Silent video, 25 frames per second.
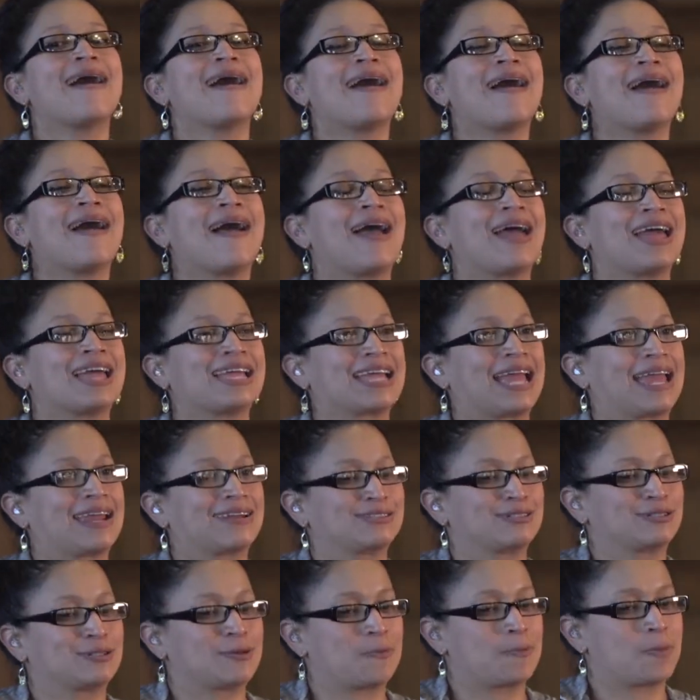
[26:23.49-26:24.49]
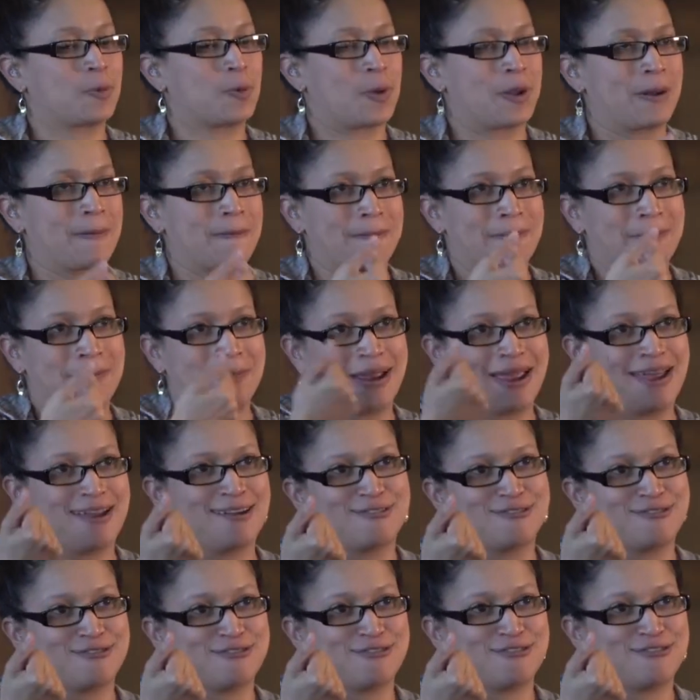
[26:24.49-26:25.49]
We want them to
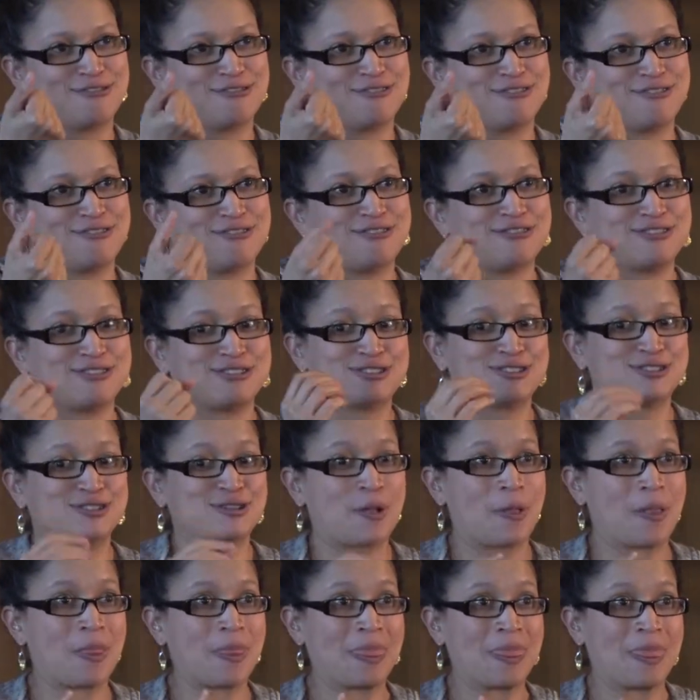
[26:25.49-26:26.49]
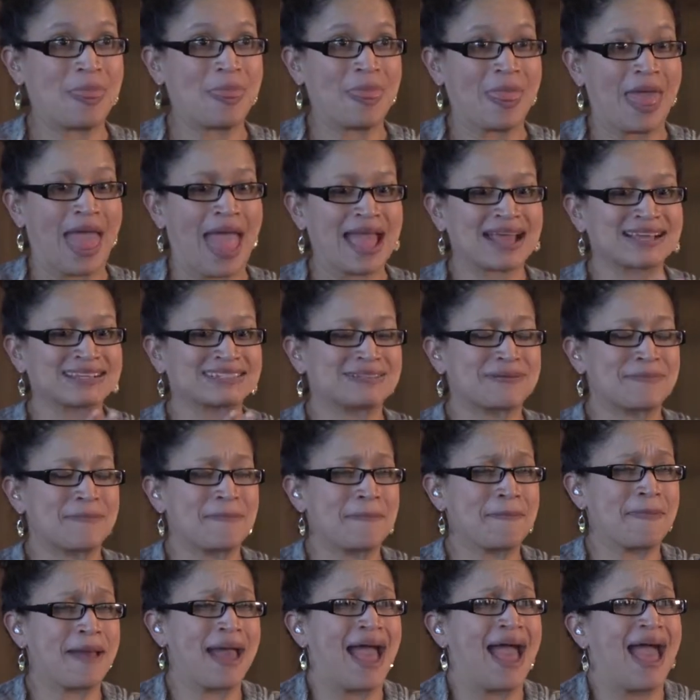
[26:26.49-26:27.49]
understand our
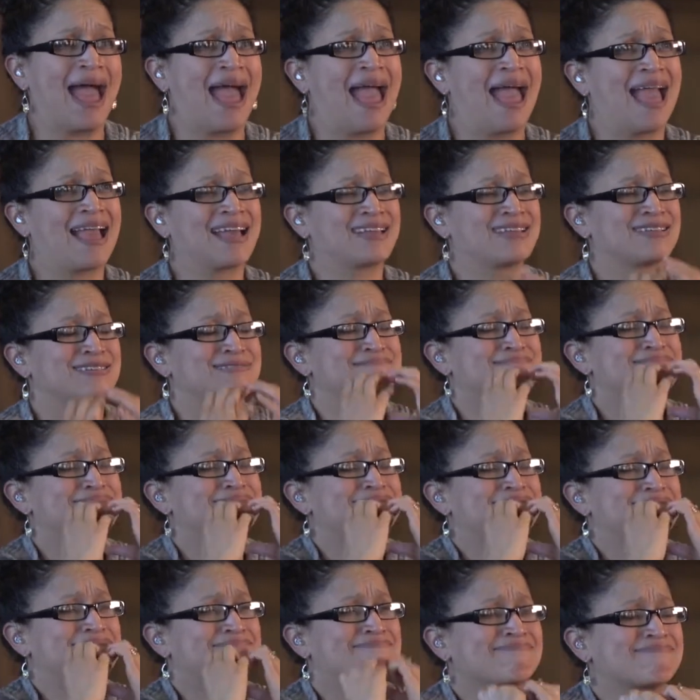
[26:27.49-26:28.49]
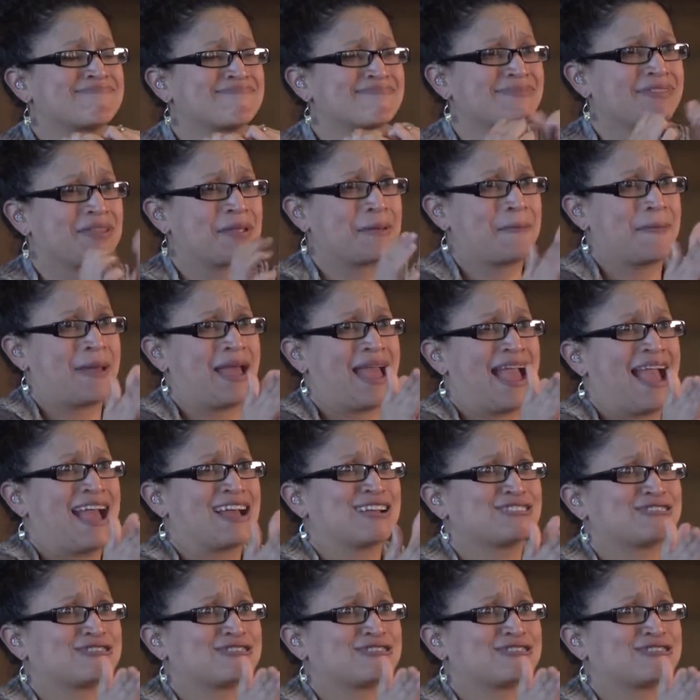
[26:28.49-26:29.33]
community and work with us.